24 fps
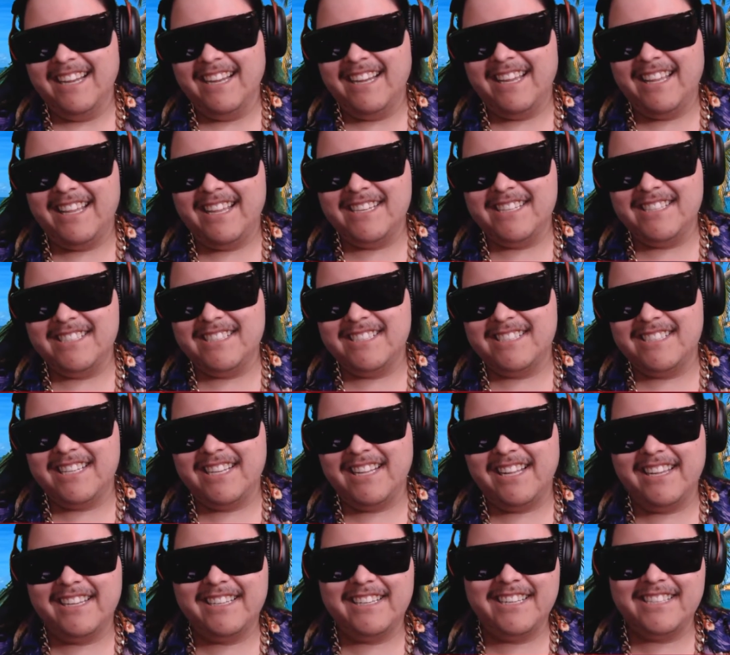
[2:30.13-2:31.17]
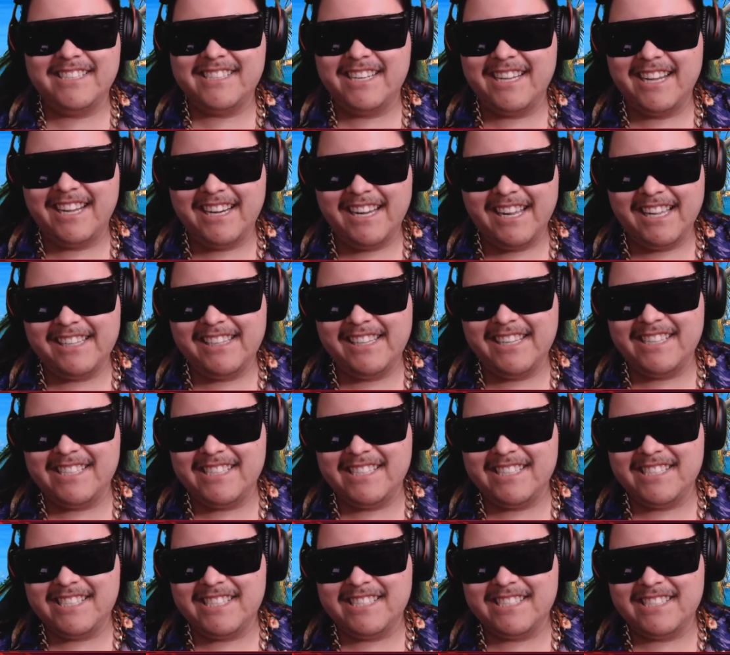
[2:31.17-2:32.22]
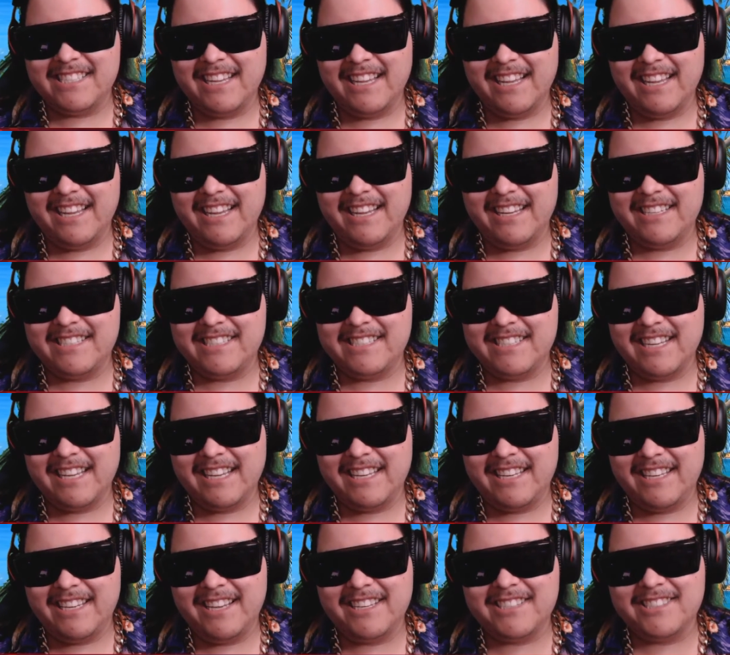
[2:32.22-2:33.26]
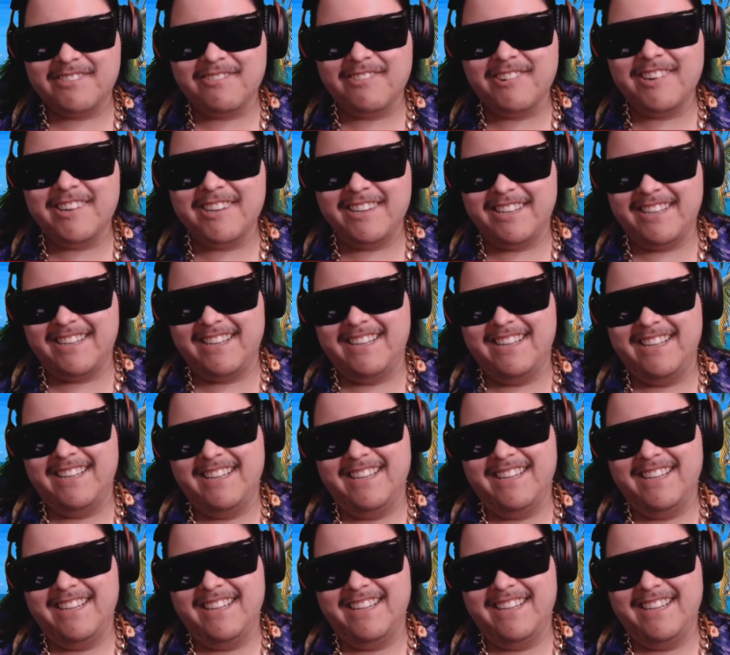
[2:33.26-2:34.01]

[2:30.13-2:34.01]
And then she kind of like leans in. She's like, yes, what?